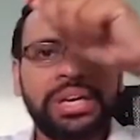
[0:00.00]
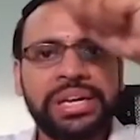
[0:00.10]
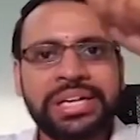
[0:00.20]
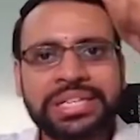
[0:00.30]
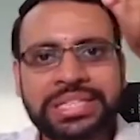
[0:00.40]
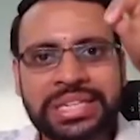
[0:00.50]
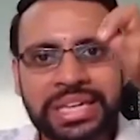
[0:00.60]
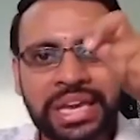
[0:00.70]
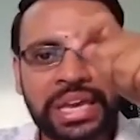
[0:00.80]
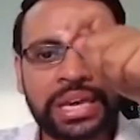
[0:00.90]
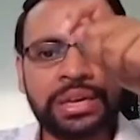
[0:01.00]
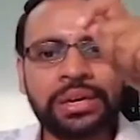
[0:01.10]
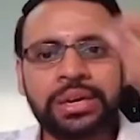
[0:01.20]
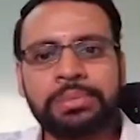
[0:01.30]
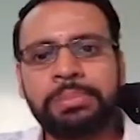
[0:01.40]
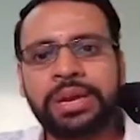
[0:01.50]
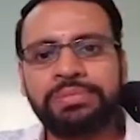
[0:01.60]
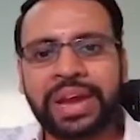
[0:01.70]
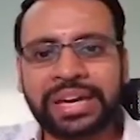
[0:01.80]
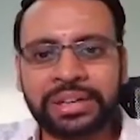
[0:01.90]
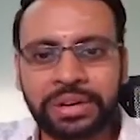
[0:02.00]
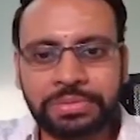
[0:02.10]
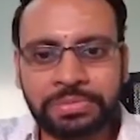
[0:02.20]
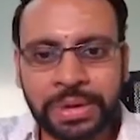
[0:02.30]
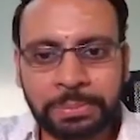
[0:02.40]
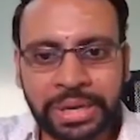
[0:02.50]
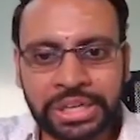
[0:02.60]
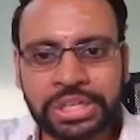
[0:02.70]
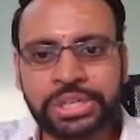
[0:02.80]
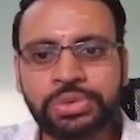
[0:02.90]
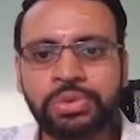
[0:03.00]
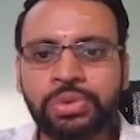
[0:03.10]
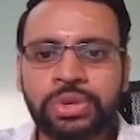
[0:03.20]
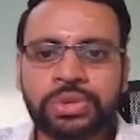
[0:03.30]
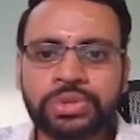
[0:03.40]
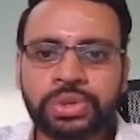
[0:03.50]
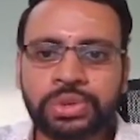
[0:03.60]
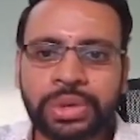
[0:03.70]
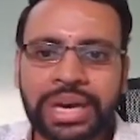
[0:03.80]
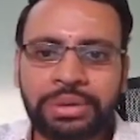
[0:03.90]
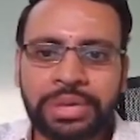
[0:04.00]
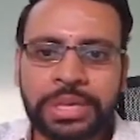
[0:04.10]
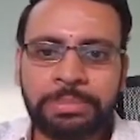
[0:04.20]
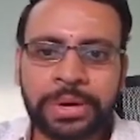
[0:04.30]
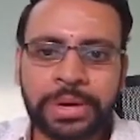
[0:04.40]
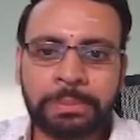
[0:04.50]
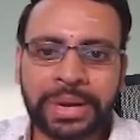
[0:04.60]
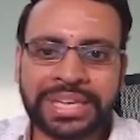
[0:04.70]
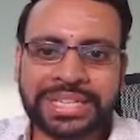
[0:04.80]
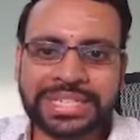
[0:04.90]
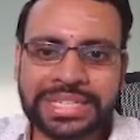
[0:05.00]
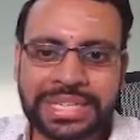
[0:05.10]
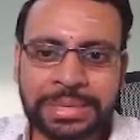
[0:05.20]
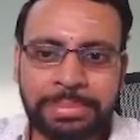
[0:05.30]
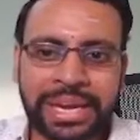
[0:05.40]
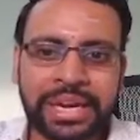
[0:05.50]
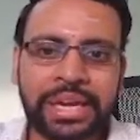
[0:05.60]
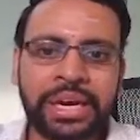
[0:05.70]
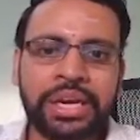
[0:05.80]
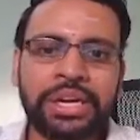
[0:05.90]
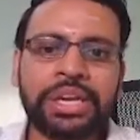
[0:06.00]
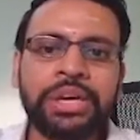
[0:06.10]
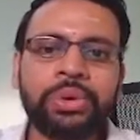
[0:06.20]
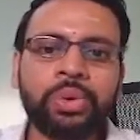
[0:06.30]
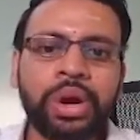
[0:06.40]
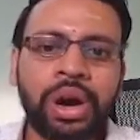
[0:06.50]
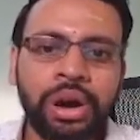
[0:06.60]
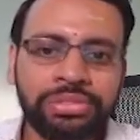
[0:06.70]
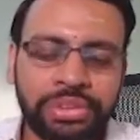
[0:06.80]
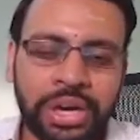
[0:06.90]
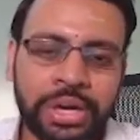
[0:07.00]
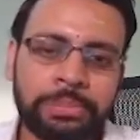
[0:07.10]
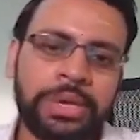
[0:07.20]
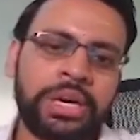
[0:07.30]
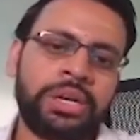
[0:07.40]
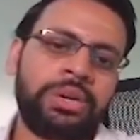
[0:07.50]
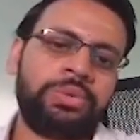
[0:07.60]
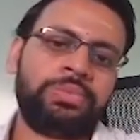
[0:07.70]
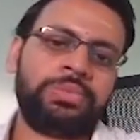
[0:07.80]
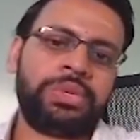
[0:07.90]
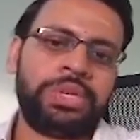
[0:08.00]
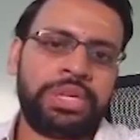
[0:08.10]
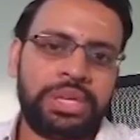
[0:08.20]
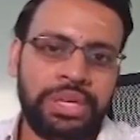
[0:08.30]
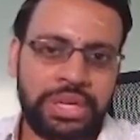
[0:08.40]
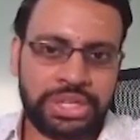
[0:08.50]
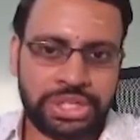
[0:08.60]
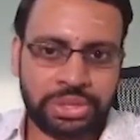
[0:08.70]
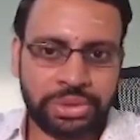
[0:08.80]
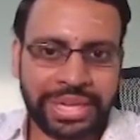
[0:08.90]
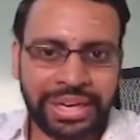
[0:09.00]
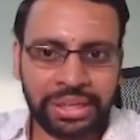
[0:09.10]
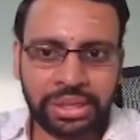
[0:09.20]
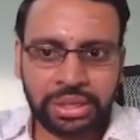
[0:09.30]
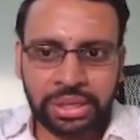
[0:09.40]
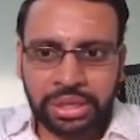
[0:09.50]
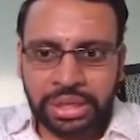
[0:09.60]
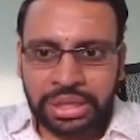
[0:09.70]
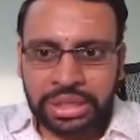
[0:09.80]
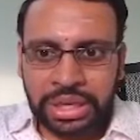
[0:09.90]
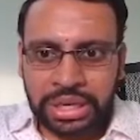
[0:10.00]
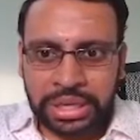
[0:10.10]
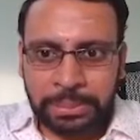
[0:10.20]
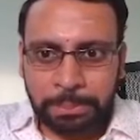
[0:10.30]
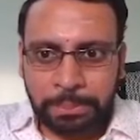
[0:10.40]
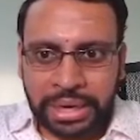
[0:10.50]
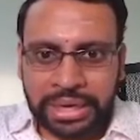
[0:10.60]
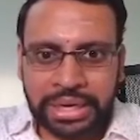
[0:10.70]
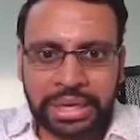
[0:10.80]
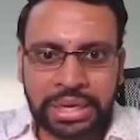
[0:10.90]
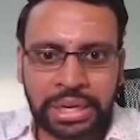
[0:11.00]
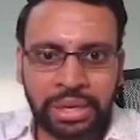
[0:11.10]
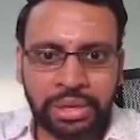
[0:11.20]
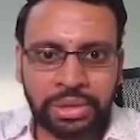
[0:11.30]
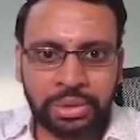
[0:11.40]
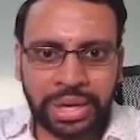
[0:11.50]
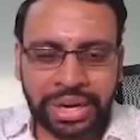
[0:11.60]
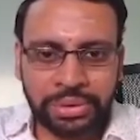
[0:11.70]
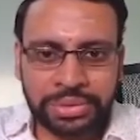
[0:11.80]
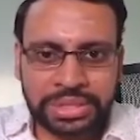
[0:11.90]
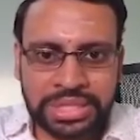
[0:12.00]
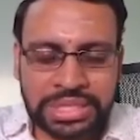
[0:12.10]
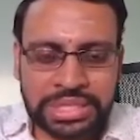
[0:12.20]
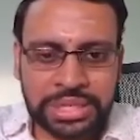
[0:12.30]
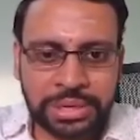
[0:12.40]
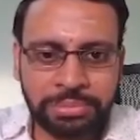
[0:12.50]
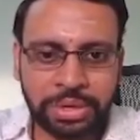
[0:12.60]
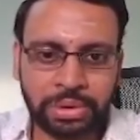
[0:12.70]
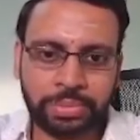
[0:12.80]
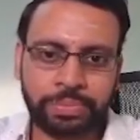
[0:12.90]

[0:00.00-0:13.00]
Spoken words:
It is decaying by a factor of 1 by t2. So you have e power minus t by t2 of r bar now. In addition to that, in the dm by dt, you have this term now.